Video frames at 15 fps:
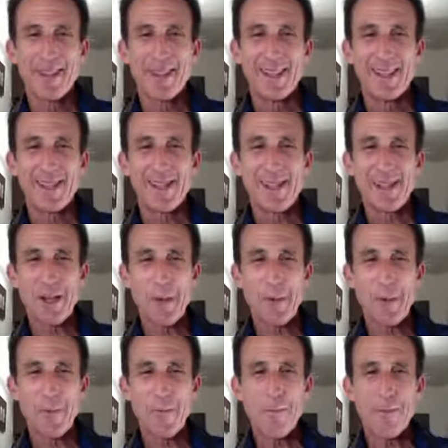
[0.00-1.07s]

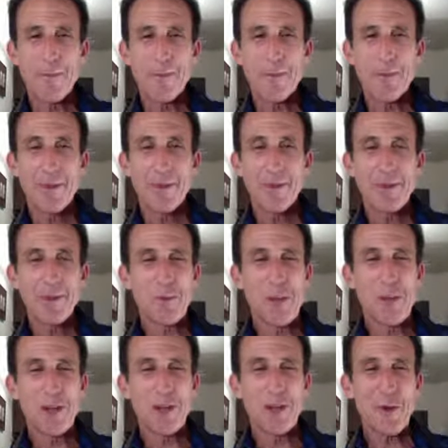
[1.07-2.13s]
So when you're
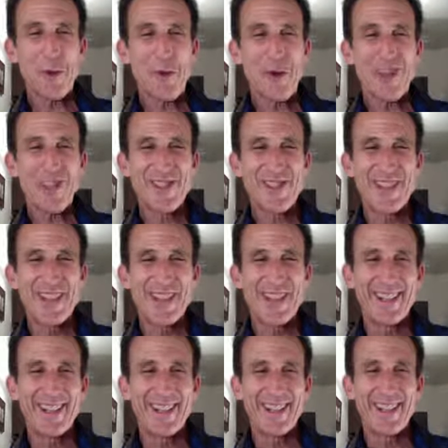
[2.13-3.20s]
born on a
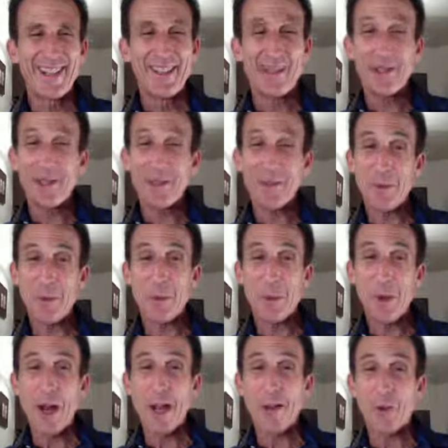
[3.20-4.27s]
Wednesday, you can be a
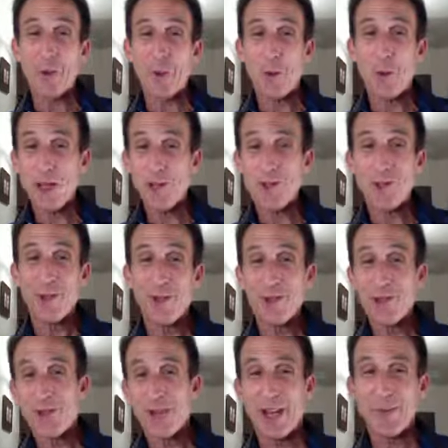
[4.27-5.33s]
rather restless
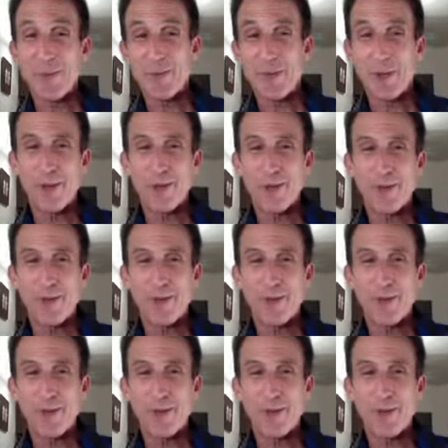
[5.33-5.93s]
type of person.